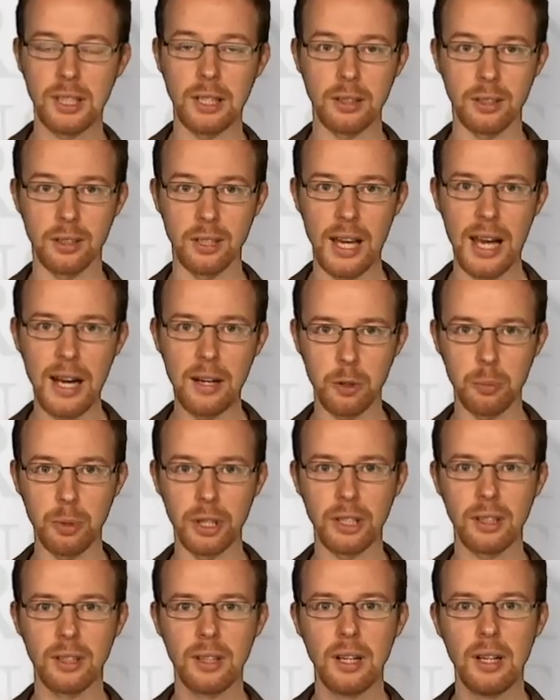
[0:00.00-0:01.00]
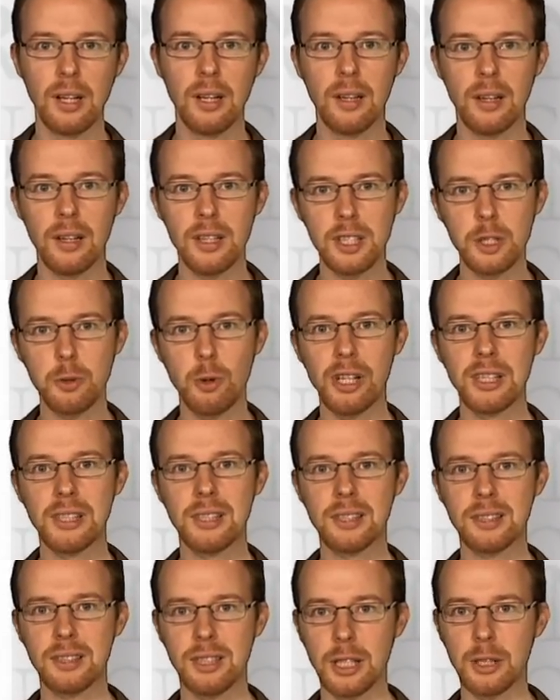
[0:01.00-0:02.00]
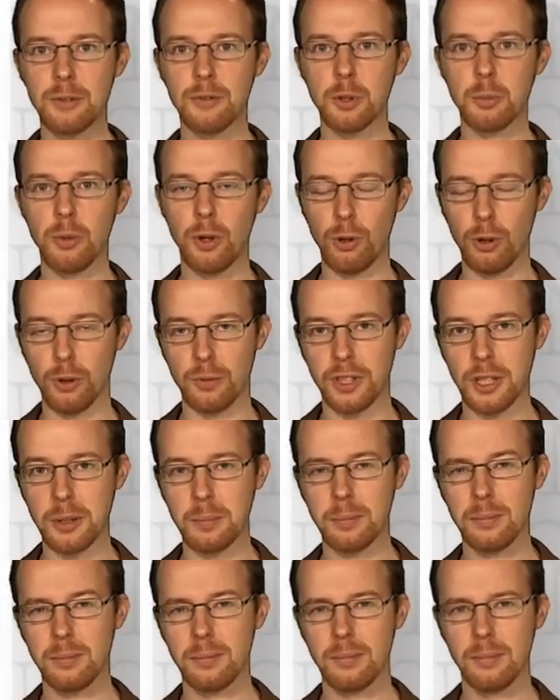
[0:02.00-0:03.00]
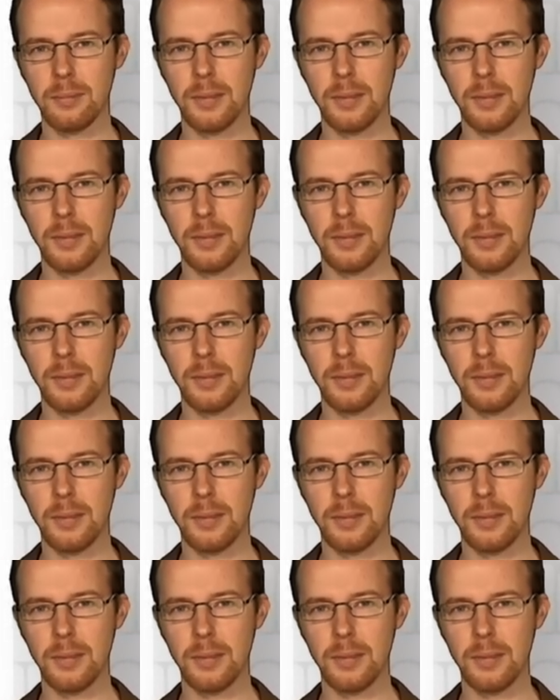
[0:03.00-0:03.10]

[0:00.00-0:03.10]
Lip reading: Standard Arabic, is quite distinct from all of them.